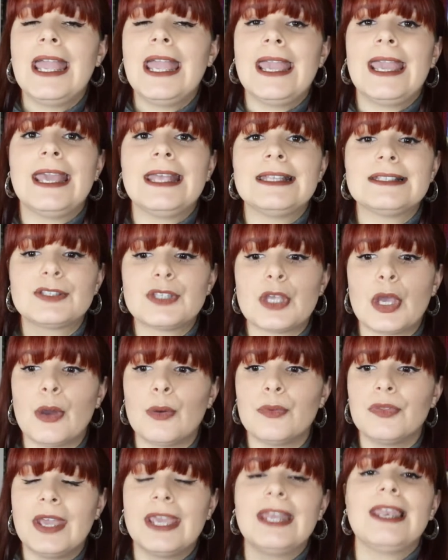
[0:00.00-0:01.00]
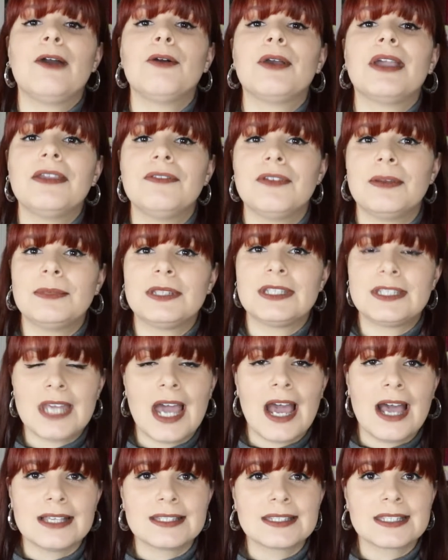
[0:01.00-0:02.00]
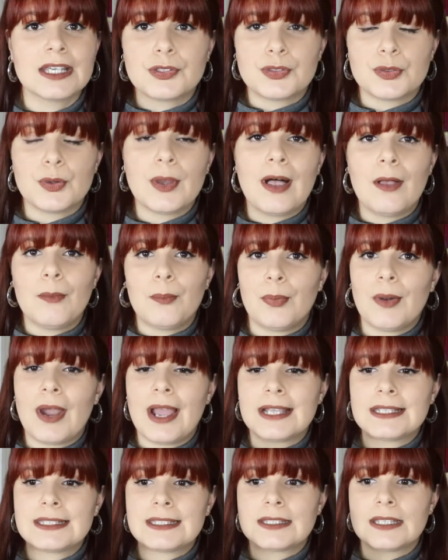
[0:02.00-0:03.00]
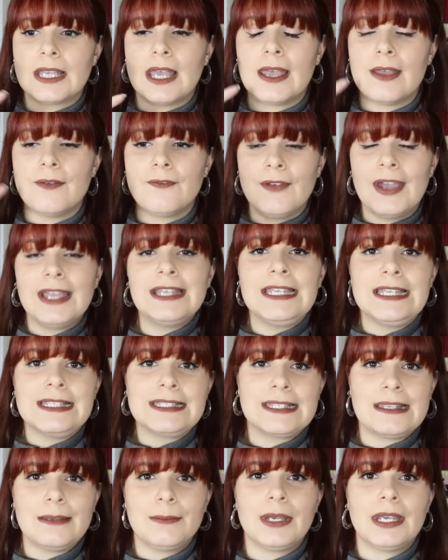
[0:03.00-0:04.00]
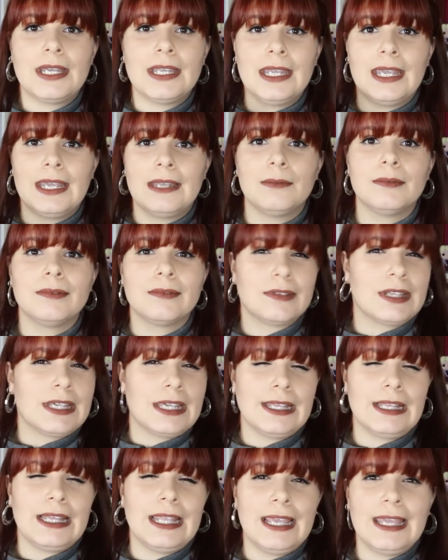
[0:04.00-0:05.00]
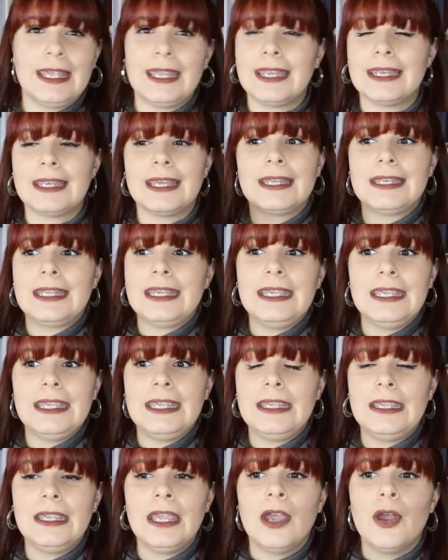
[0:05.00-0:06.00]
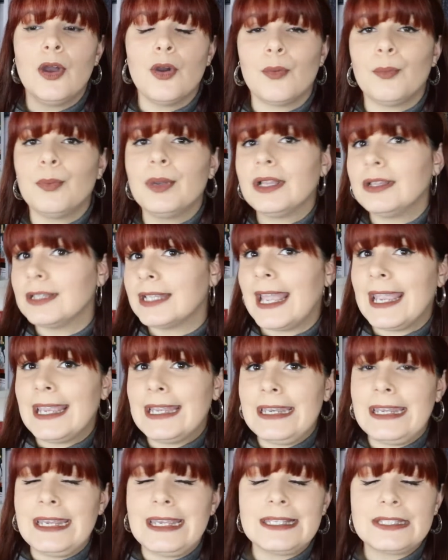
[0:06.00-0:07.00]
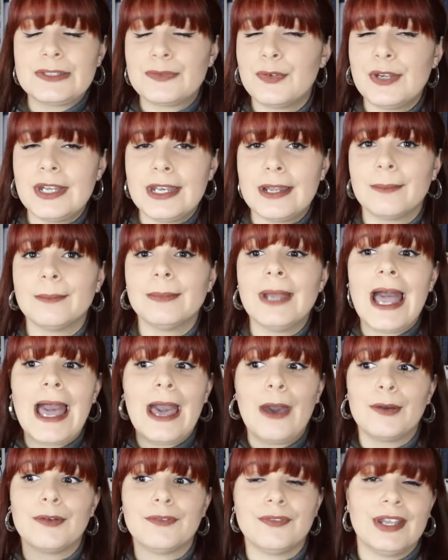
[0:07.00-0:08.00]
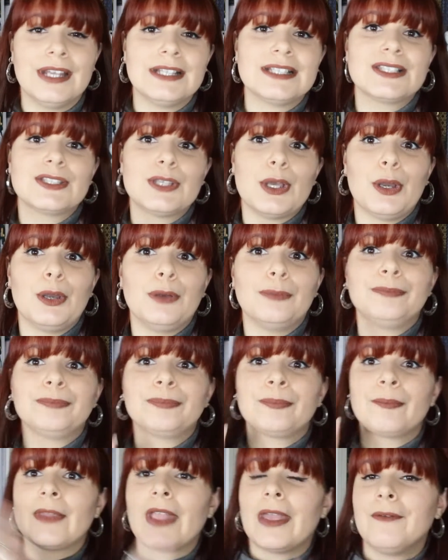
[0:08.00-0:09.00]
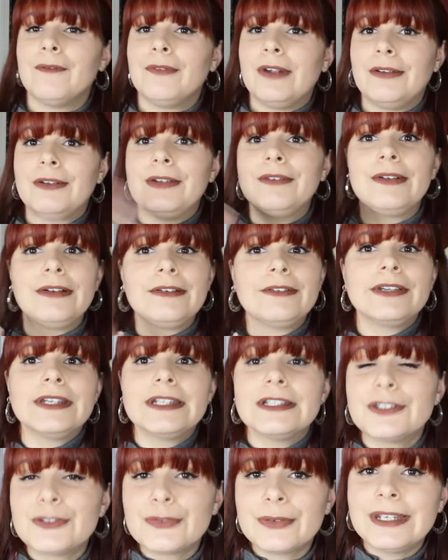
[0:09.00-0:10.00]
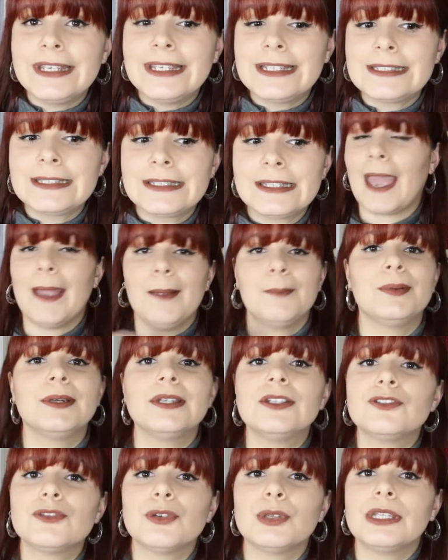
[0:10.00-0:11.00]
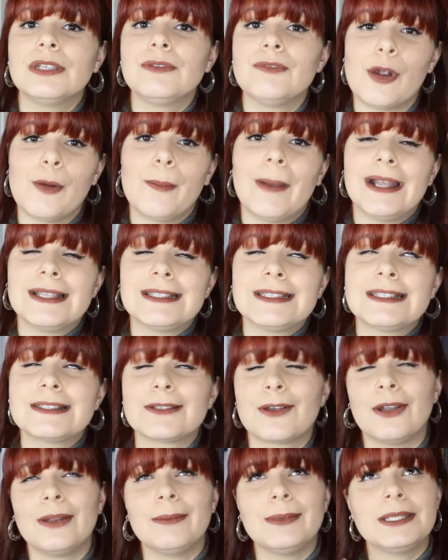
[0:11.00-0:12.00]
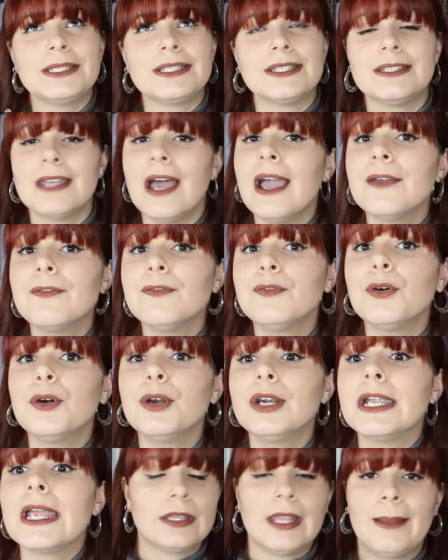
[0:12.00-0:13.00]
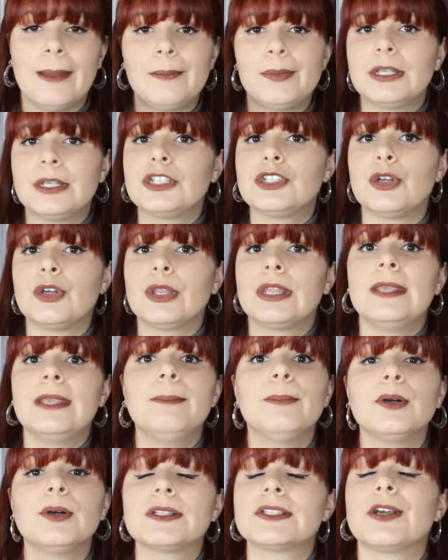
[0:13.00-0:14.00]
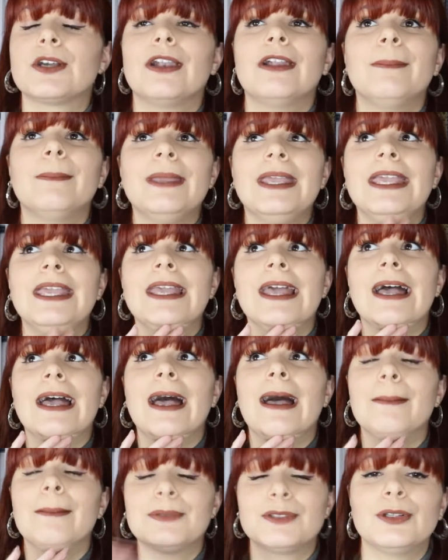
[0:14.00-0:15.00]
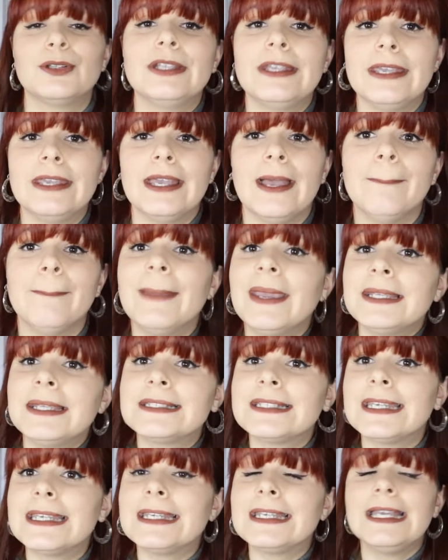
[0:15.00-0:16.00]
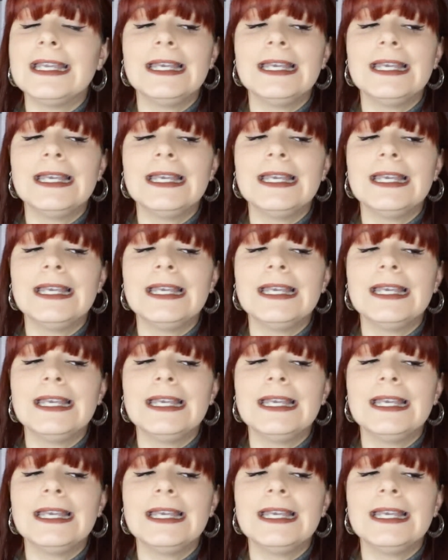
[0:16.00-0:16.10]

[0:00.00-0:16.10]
And so they now gave him the task to help Bryce find this demon and kill it, and then he will gain his freedom out of it. So very, very intrigued. I'm pretty sure the romance is gonna be to die for. I'm pretty sure the book's gonna be absolutely amazing.